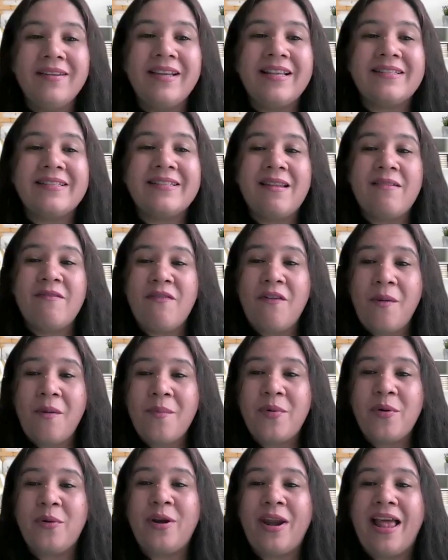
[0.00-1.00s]
reason for
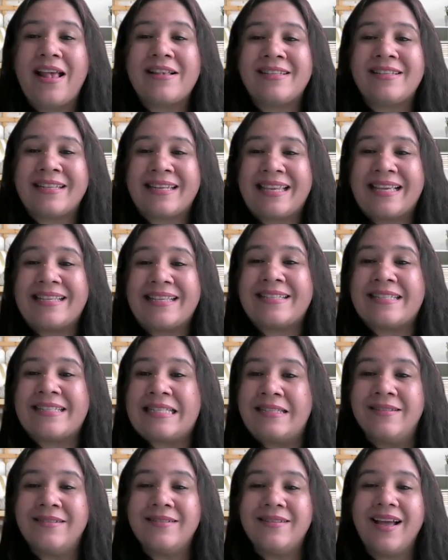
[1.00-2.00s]

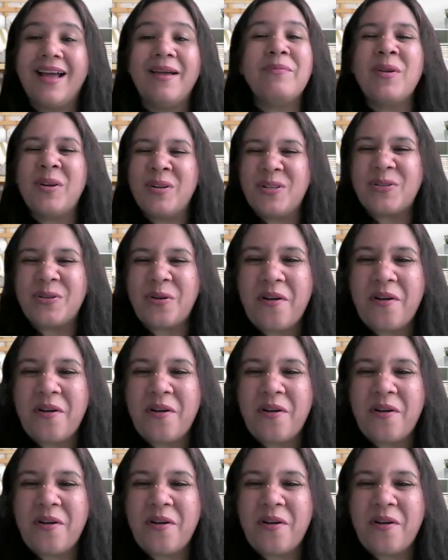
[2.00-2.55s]
procrastination. I'm not sure